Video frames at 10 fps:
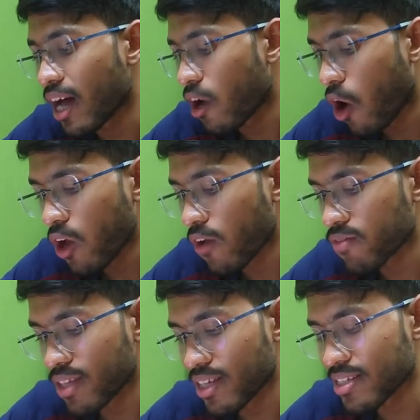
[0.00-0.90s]
all of
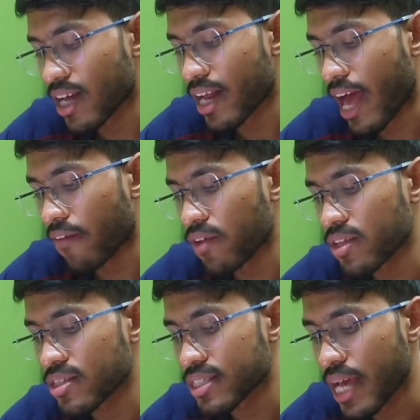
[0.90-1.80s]
these are having
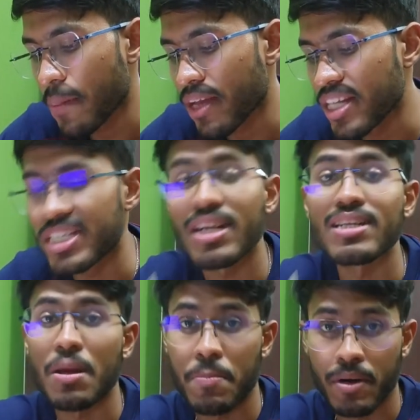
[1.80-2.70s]
the same initial
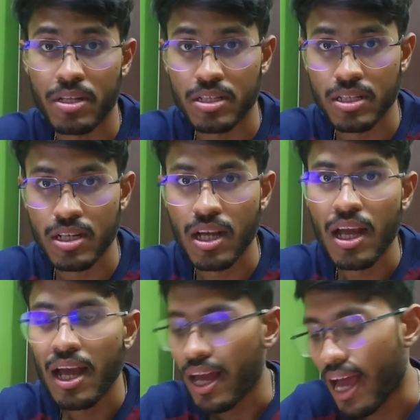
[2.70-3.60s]
temperature
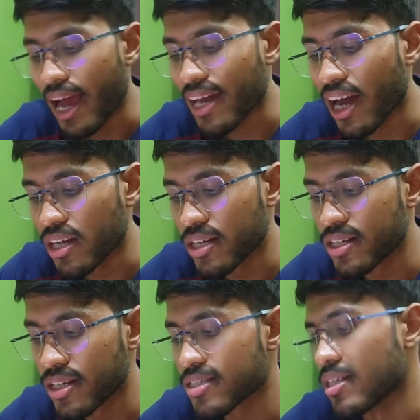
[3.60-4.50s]
at 100
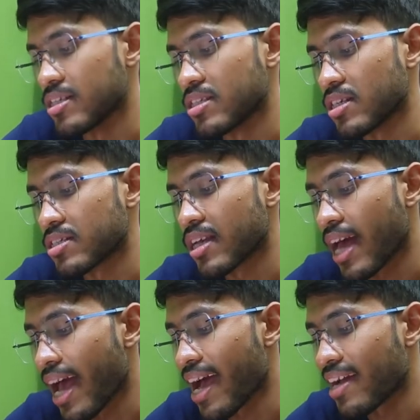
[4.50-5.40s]
degrees Celsius,
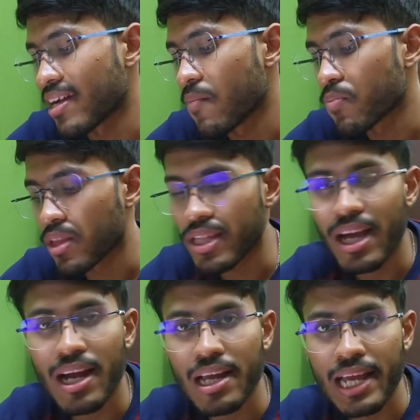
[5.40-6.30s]
and they
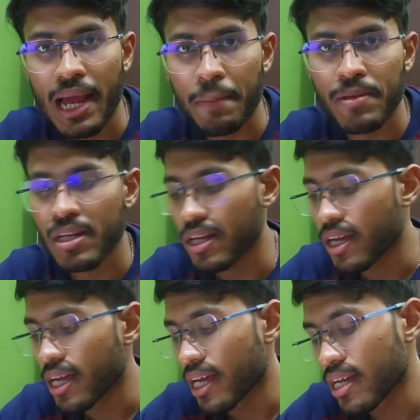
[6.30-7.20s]
are kept
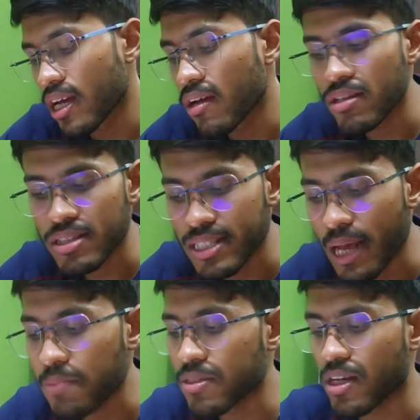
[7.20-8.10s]
in a
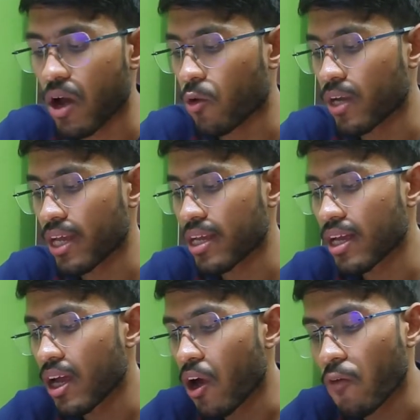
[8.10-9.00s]
same surrounding
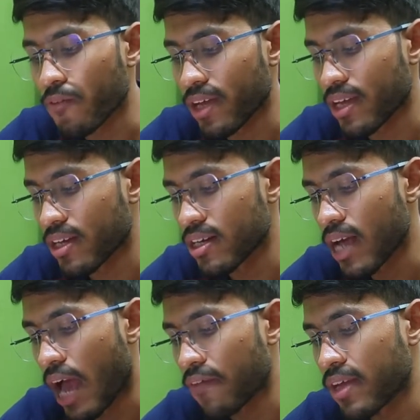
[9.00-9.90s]
of air,
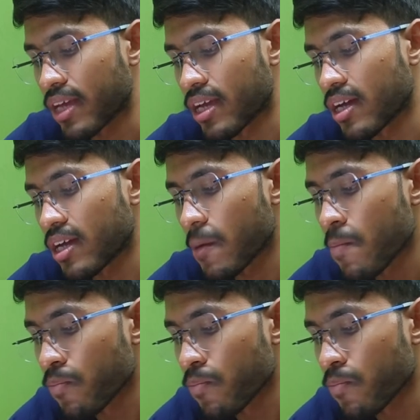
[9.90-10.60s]
having air